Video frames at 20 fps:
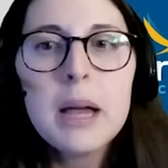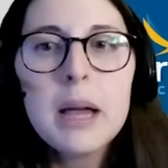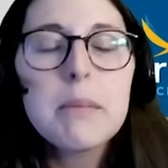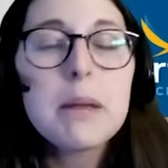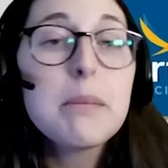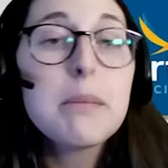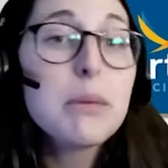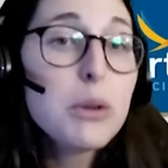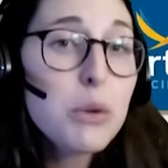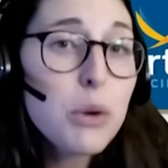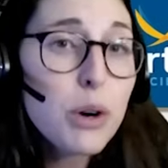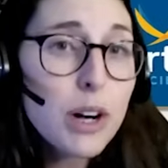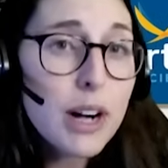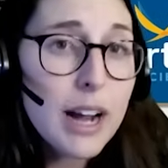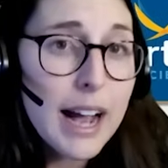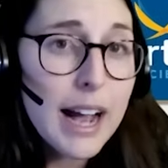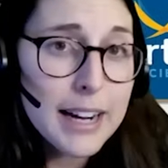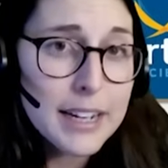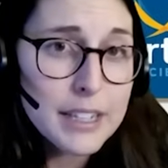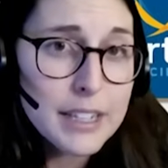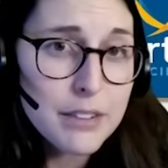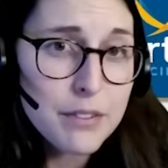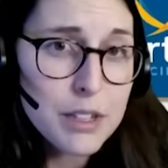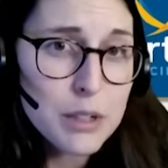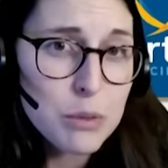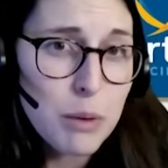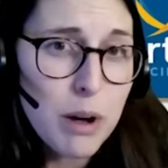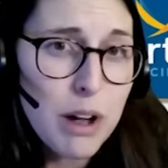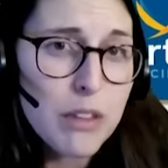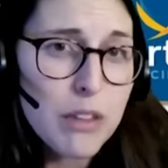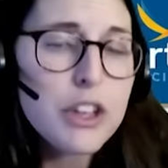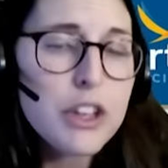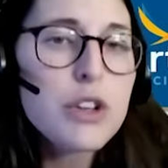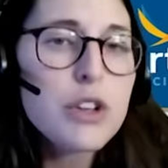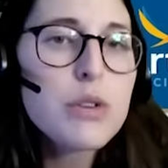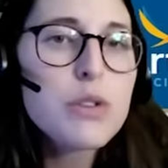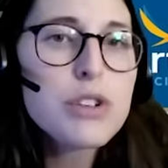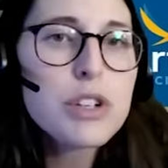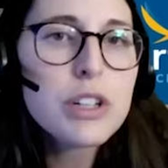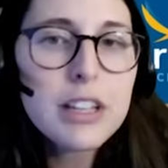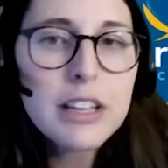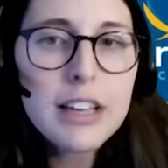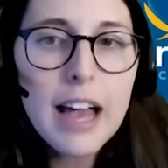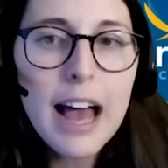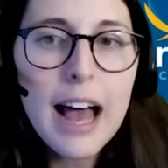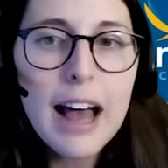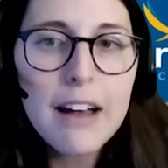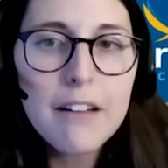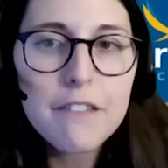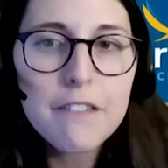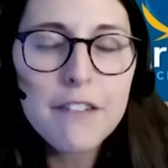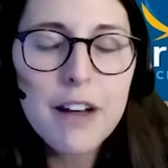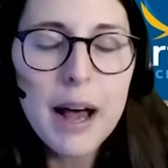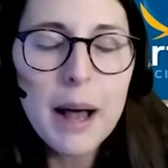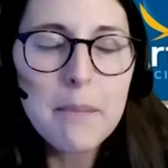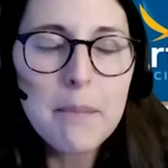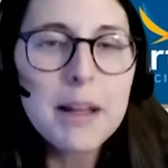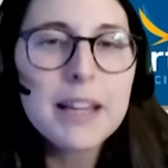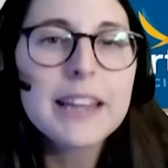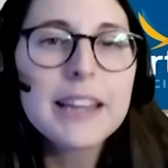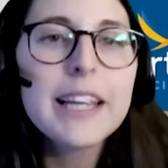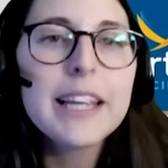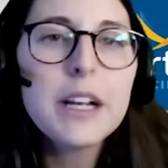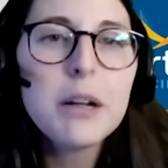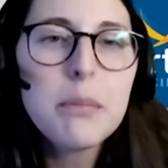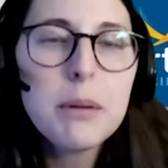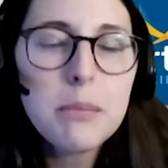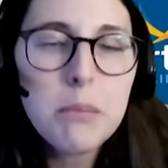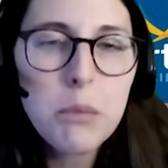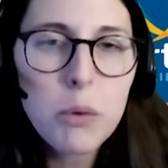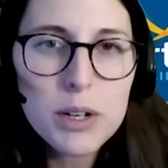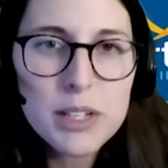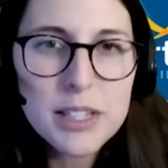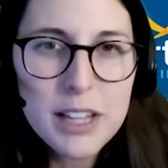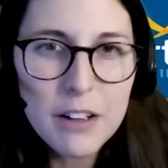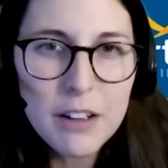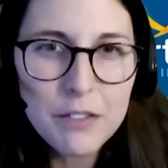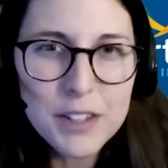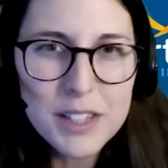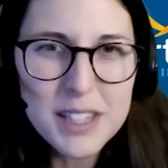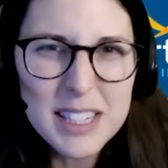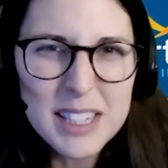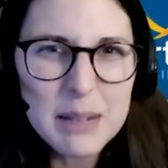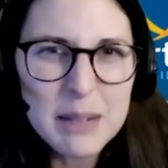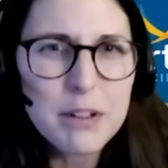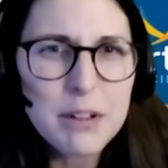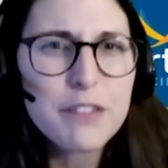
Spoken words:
People who are active as well, they usually have a little bit more self esteem.